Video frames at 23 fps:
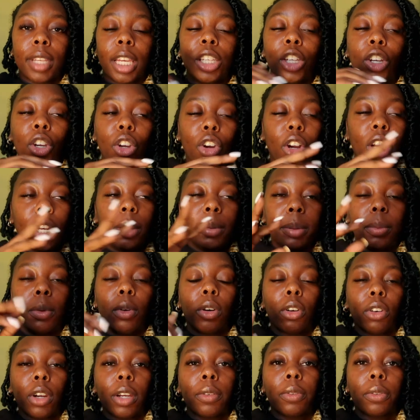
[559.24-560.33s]
You're going to be
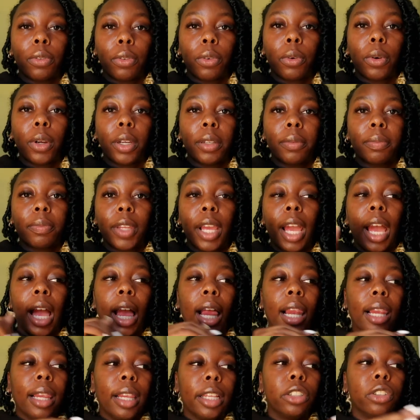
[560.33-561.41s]
more grateful for it.
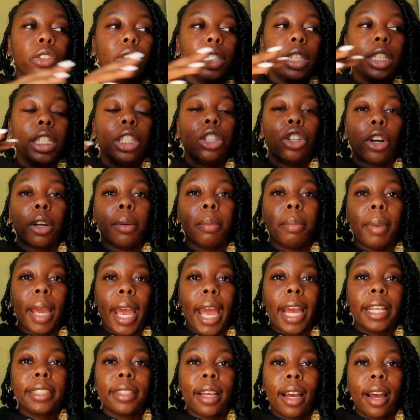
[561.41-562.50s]
Literally, your
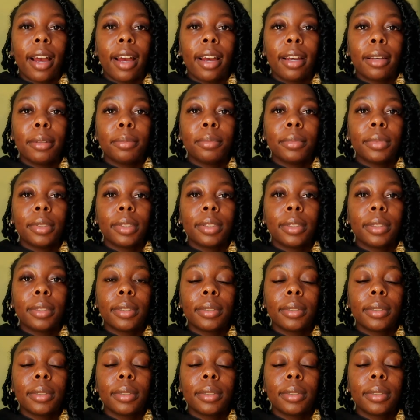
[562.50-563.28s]
bad times